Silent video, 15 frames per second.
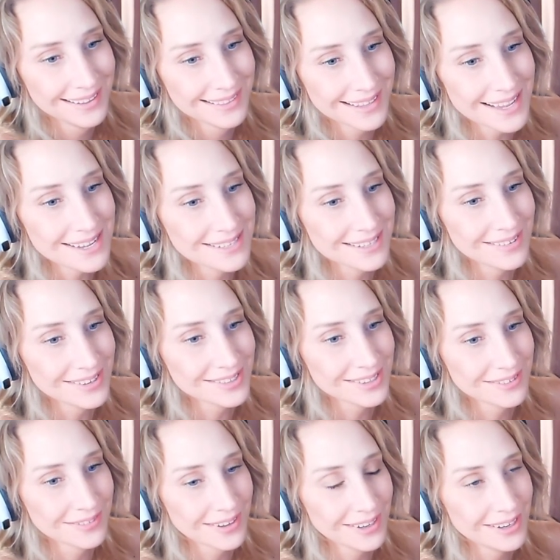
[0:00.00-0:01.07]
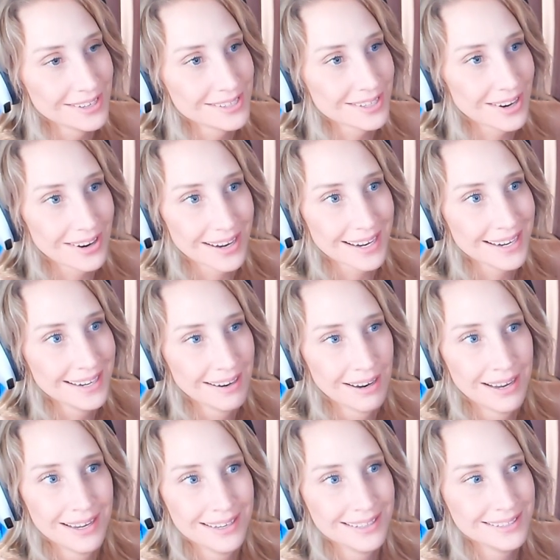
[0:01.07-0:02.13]
Thank you so much for the follow. Sorry.
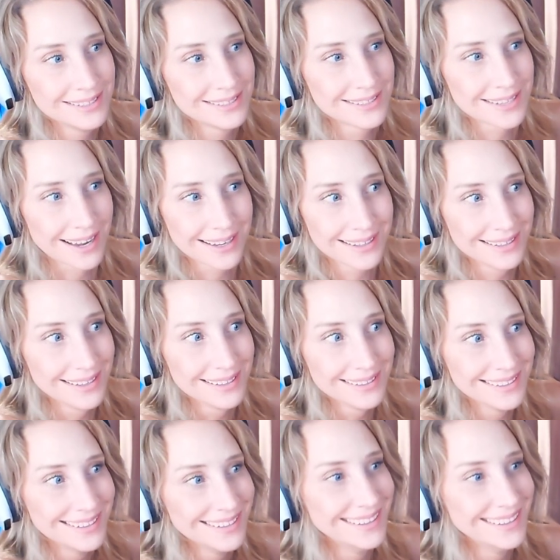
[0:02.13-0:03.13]
Diagonal.